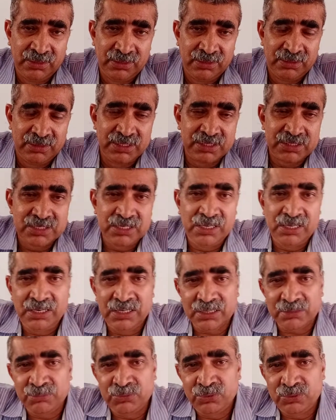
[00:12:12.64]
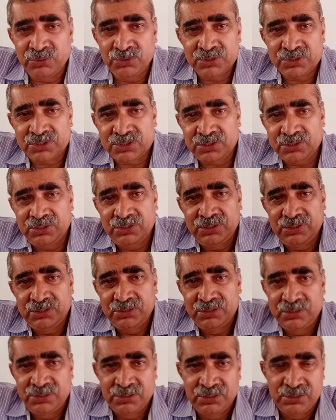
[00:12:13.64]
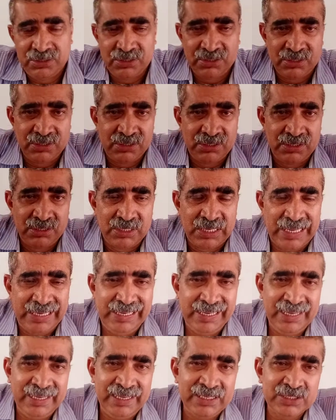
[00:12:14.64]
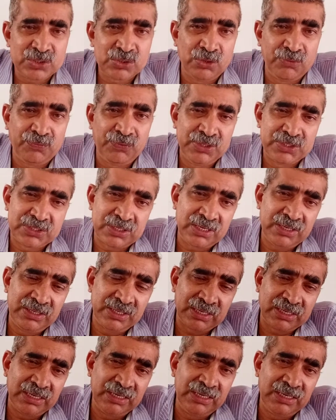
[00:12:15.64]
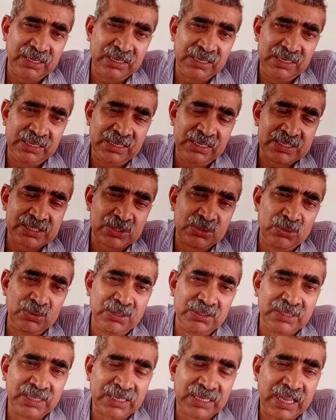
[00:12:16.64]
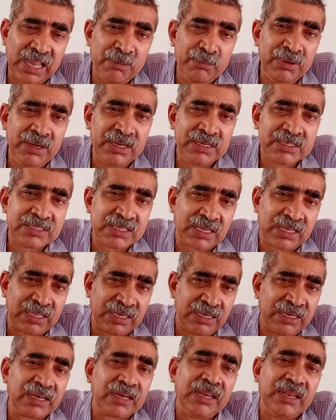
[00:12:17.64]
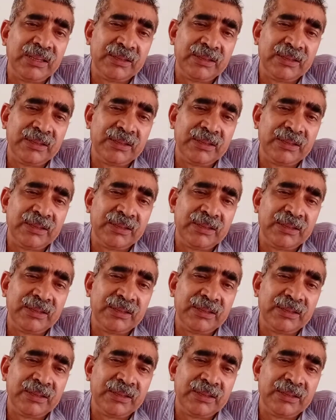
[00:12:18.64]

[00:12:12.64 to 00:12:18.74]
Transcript: The senior-most IAS officer in the country is called the cabinet secretary.